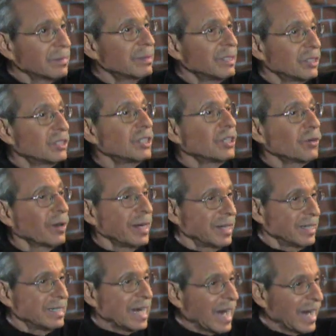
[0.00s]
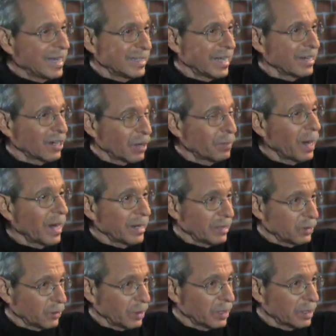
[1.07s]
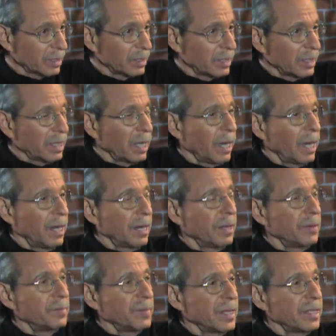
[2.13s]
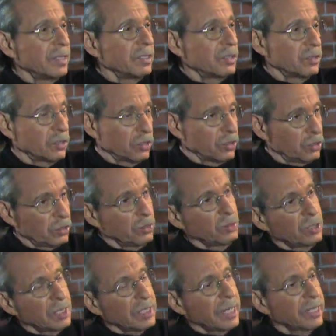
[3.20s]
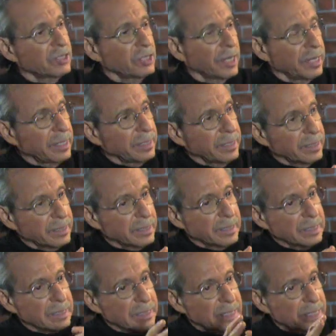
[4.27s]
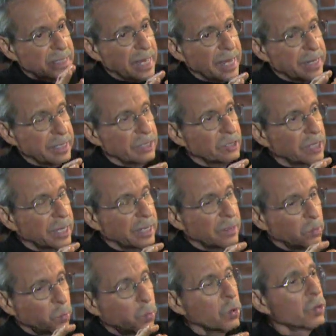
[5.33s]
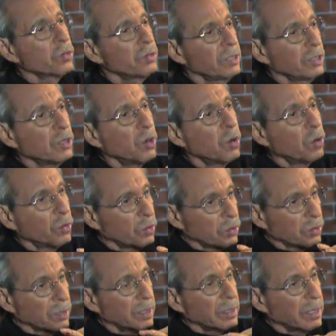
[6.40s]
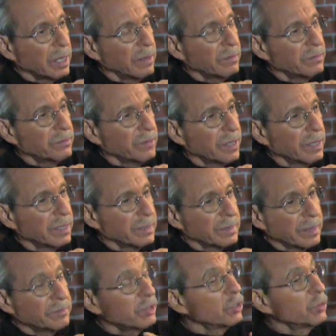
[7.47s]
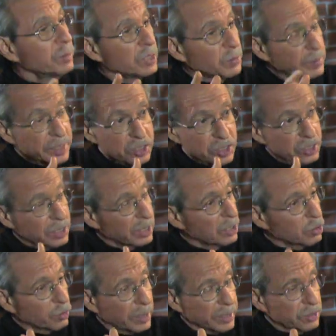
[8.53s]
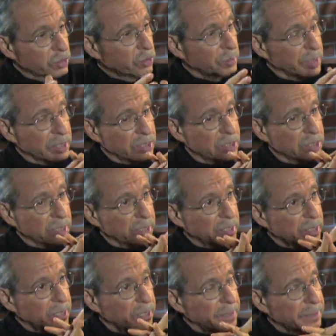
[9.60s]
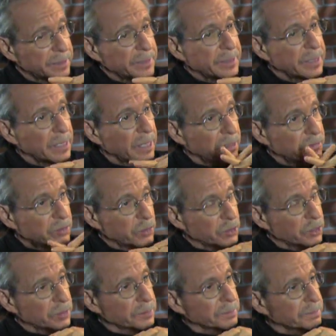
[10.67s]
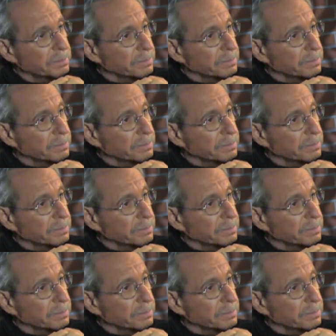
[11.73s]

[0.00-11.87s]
disintegrate and die like our bodies will. Um, do, do you think that's a that is a worthy goal of uh, of the human species in a transhumanistic uh, uh, future?